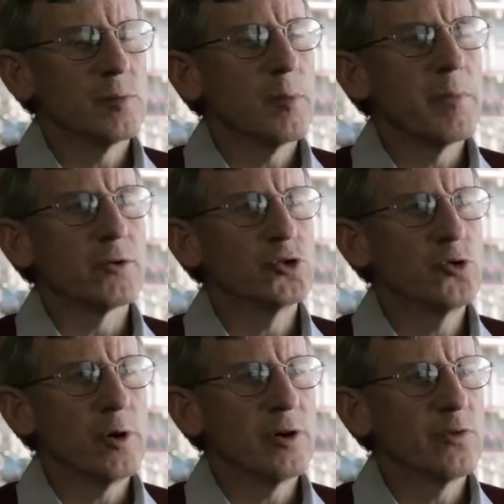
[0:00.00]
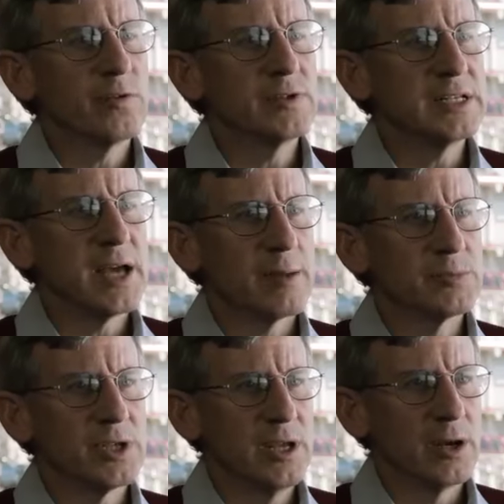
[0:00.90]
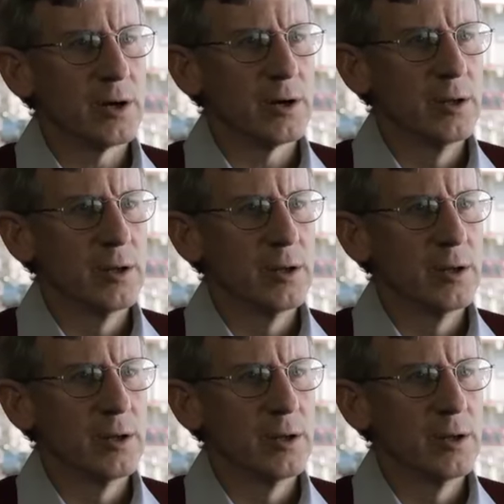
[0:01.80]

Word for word: them about 250 times a year